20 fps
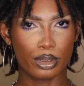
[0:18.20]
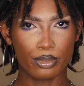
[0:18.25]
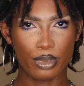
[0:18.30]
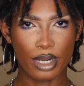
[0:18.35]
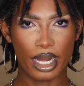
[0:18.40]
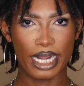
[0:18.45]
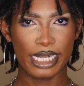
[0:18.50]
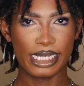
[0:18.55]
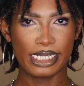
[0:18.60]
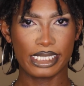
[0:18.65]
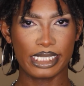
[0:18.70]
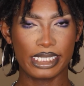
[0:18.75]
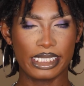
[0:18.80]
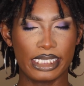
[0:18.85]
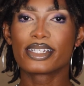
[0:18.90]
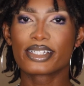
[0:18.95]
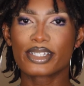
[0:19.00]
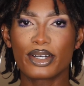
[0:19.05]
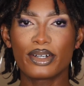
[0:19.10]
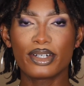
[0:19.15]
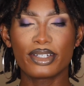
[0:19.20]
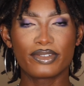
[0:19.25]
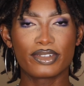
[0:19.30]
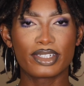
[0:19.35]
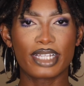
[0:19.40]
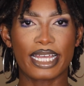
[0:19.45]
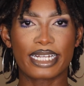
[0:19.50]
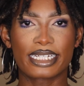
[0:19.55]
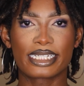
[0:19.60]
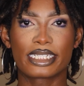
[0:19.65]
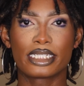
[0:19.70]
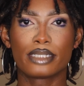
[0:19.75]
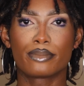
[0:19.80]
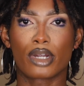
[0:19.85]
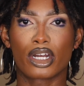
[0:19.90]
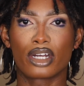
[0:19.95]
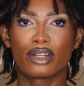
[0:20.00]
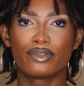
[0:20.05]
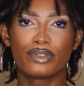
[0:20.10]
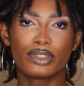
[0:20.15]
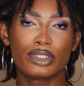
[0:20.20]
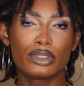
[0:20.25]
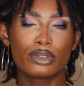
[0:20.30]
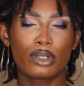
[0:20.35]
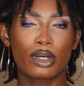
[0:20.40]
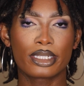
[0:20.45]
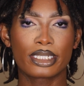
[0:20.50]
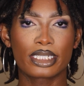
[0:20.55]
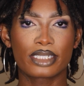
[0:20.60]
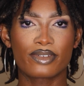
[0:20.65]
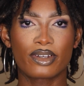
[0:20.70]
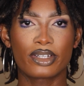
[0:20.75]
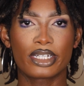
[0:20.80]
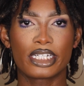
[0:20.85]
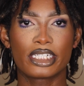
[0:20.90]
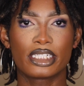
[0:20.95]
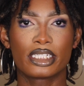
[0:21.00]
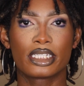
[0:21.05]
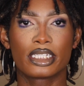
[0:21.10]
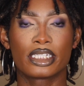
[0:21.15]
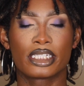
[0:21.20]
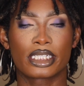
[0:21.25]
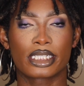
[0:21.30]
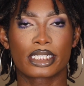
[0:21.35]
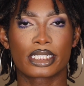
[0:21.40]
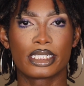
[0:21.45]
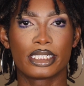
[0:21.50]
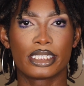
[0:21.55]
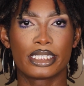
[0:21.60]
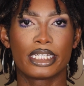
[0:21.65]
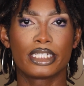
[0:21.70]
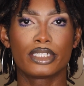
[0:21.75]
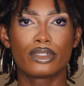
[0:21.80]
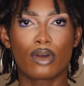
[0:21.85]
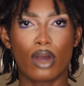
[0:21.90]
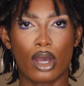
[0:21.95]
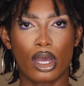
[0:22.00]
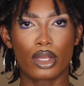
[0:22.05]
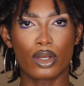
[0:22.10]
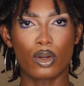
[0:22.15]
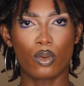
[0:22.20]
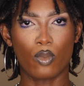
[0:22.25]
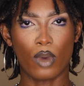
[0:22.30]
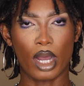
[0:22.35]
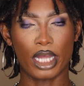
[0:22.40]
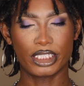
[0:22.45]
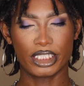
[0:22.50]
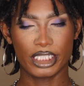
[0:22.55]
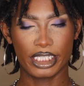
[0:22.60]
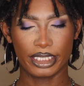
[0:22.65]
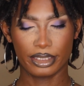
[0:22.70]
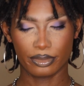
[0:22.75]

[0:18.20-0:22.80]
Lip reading: pricey. So if you'd like to see my review on this foundation, then just continue on watching.